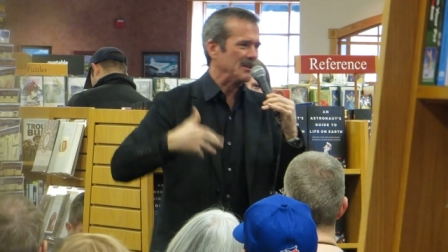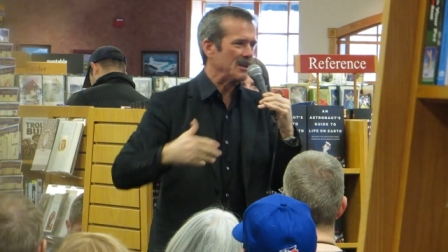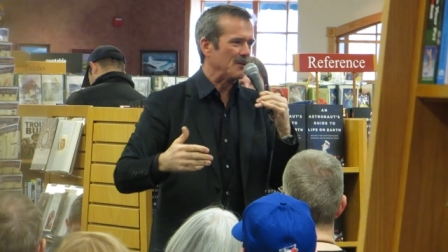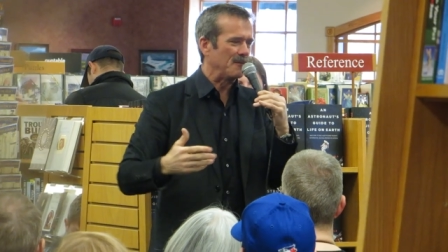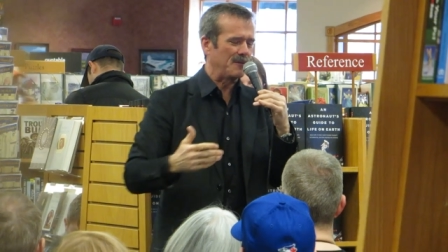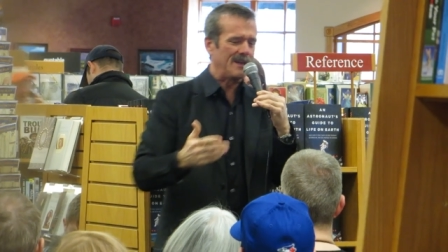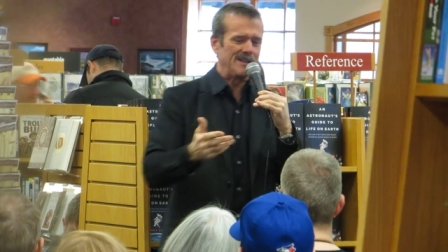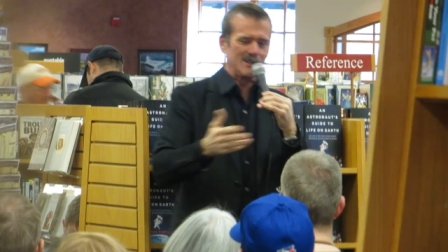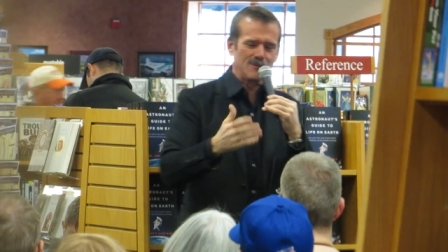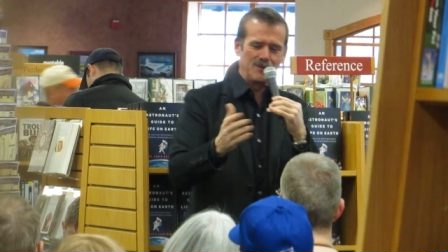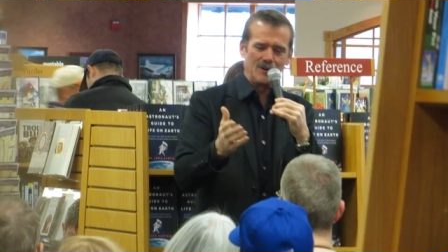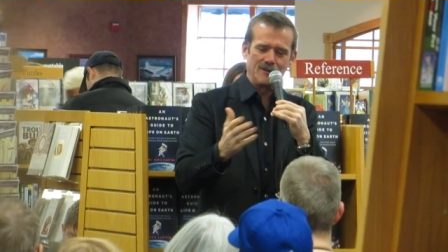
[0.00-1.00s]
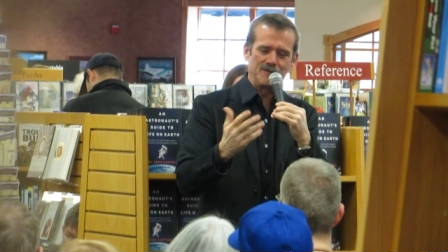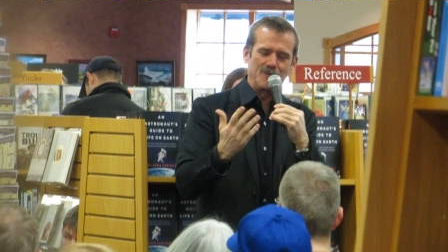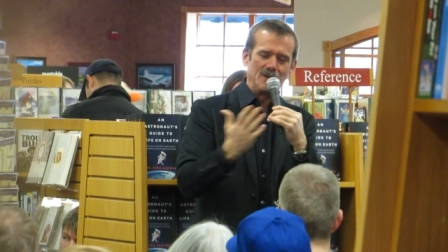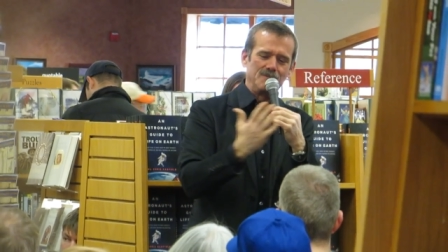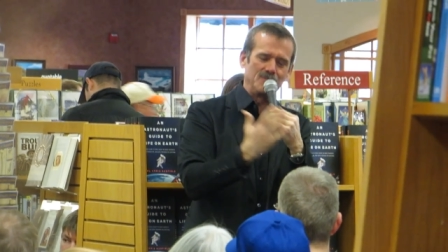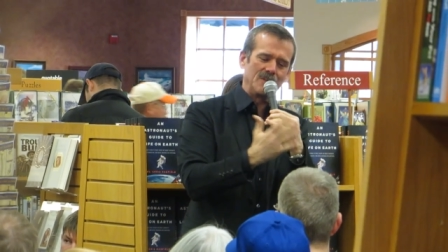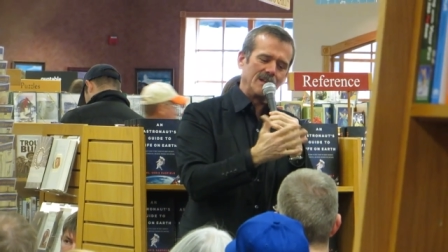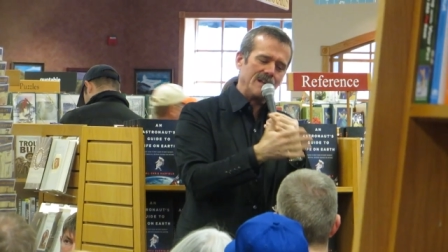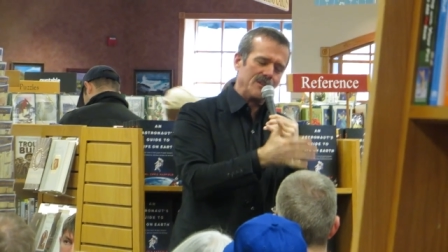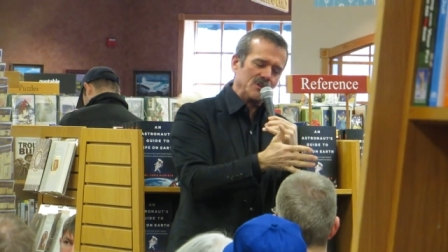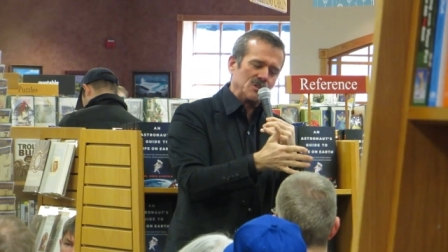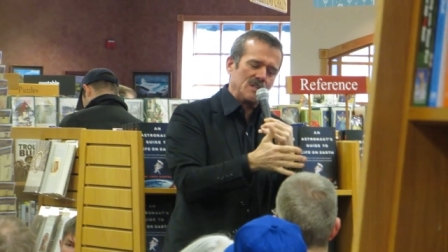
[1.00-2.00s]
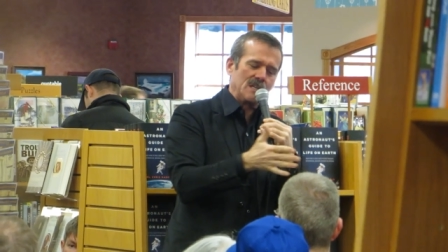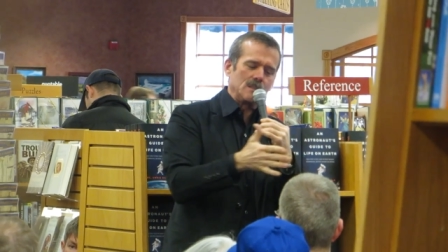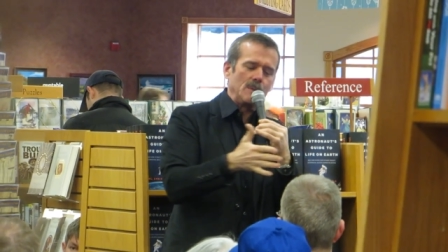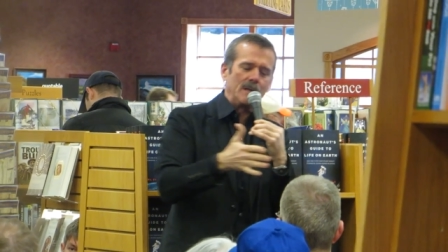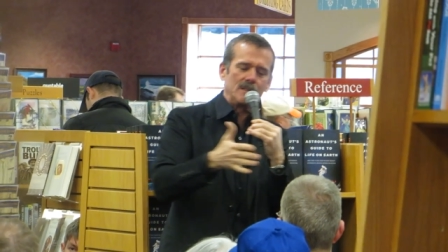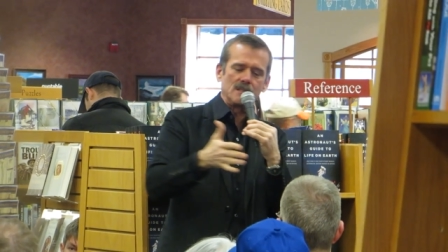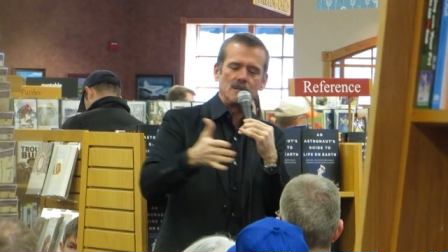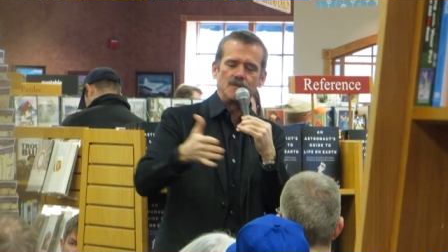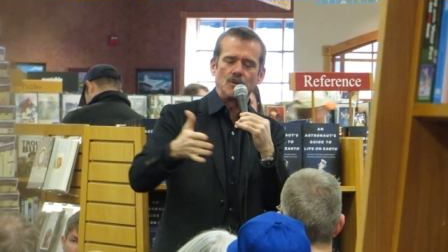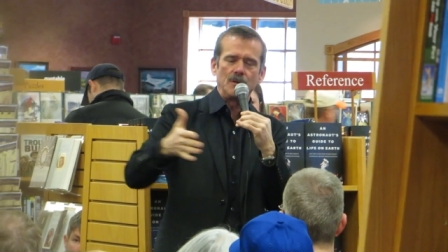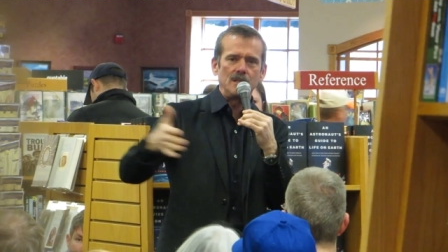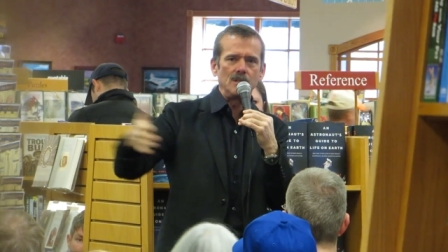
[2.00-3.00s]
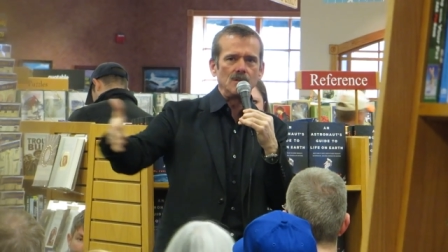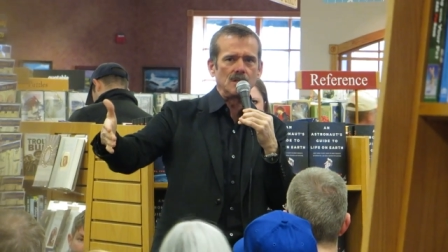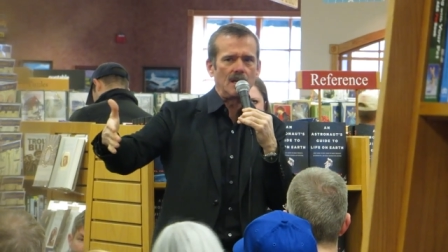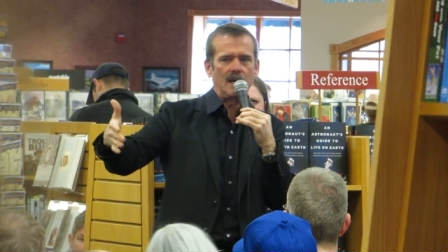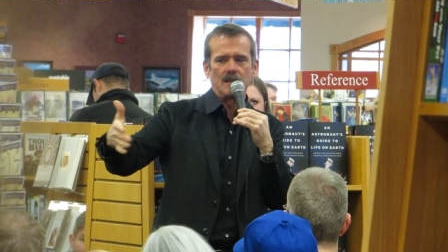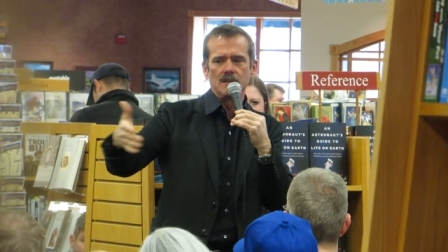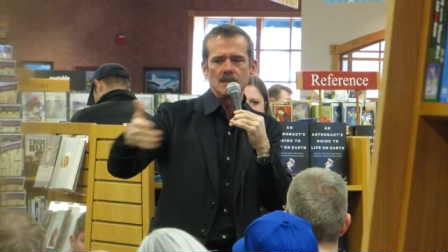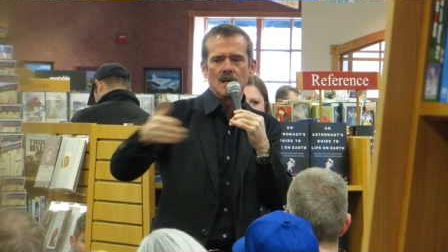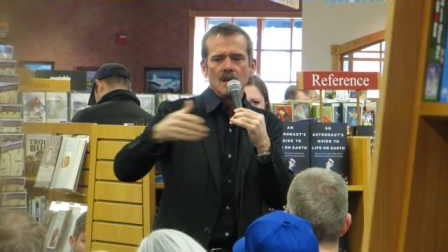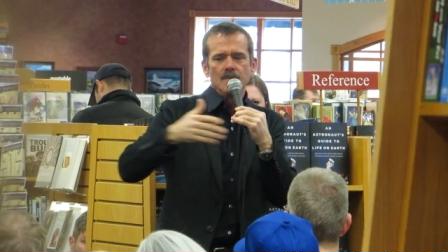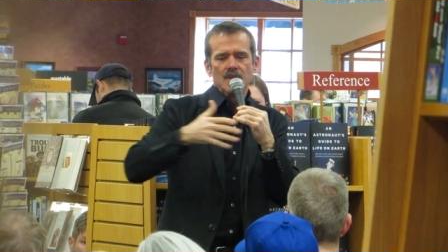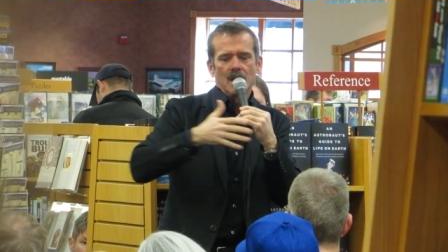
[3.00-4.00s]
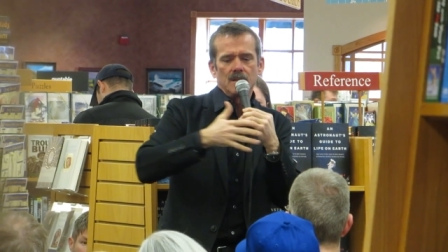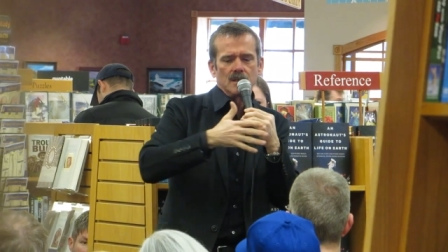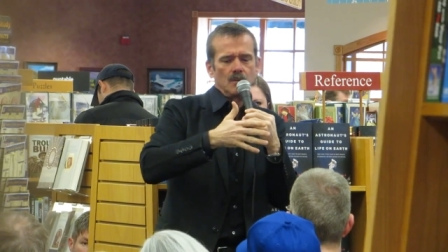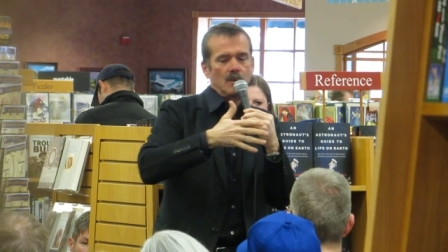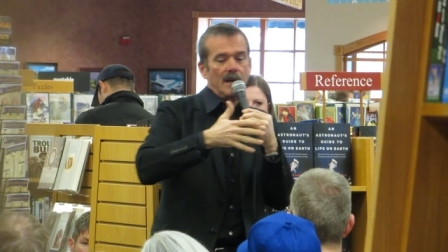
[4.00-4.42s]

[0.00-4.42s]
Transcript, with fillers: you in the face for, for another six minutes and 42 seconds until